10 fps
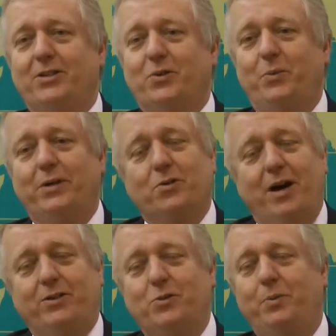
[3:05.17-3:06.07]
So we
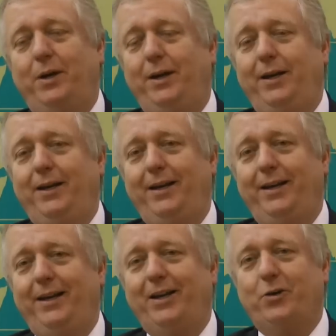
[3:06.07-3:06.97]
try to
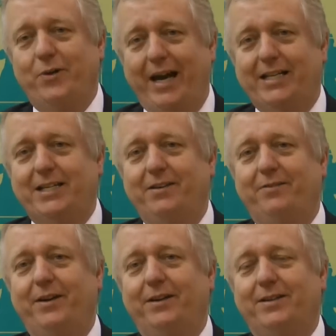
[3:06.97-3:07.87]
be
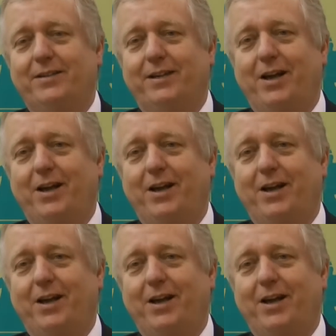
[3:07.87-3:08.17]
creative and